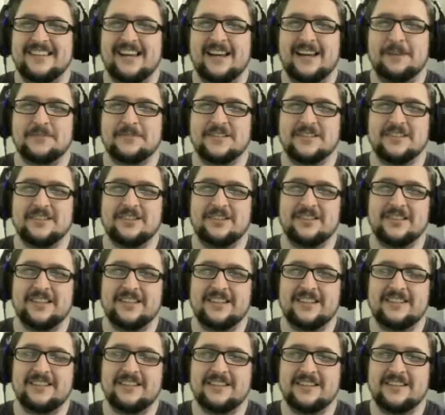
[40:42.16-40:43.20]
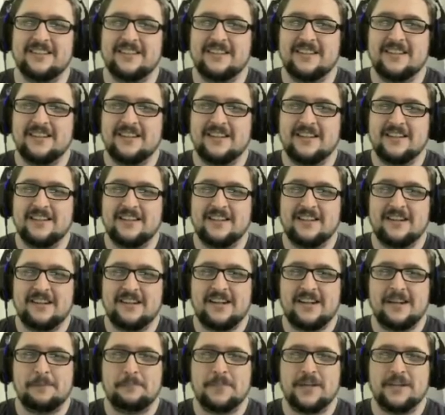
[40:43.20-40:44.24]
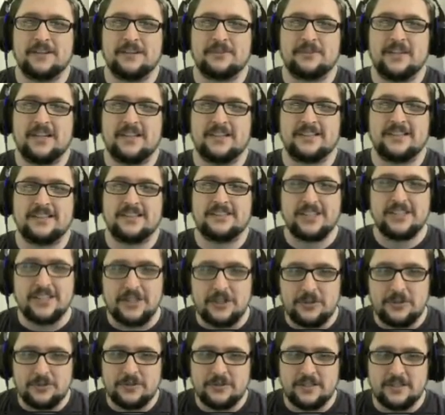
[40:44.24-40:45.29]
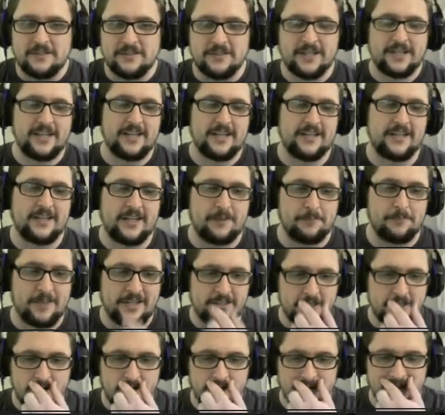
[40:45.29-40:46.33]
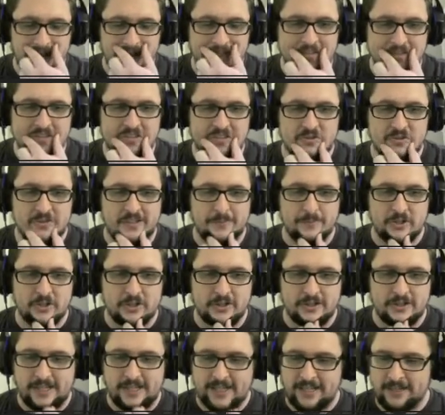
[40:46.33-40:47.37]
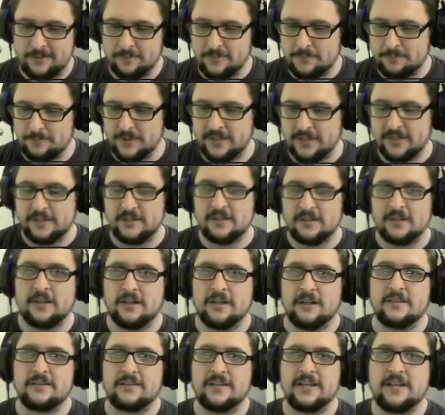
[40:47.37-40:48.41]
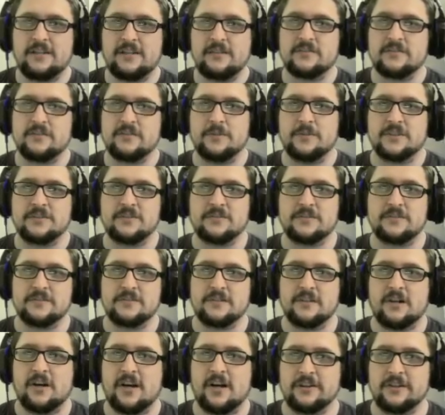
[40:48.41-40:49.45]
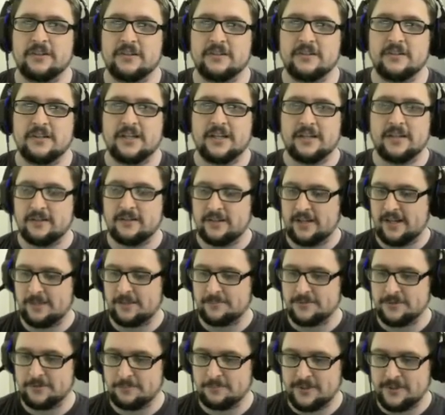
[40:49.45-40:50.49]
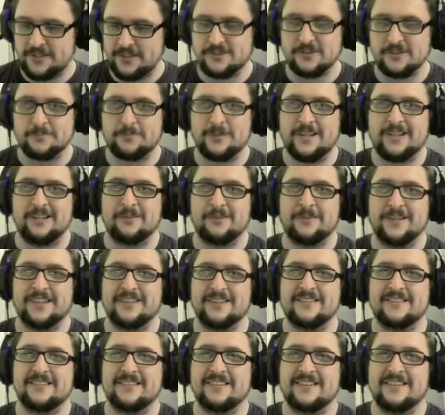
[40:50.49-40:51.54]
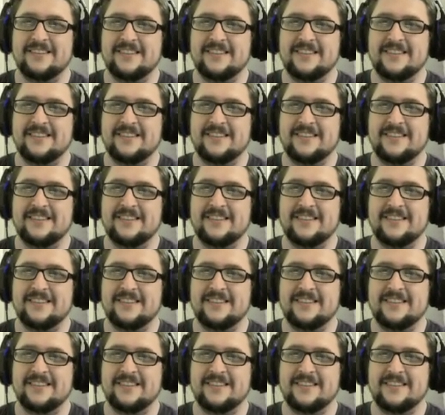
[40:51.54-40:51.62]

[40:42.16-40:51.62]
Absolutely. All right, Bug. Well, I'll let you go because I got to get my daughter on to stream her game. But thank you so much. This is an honor and an absolute pleasure to play you, man.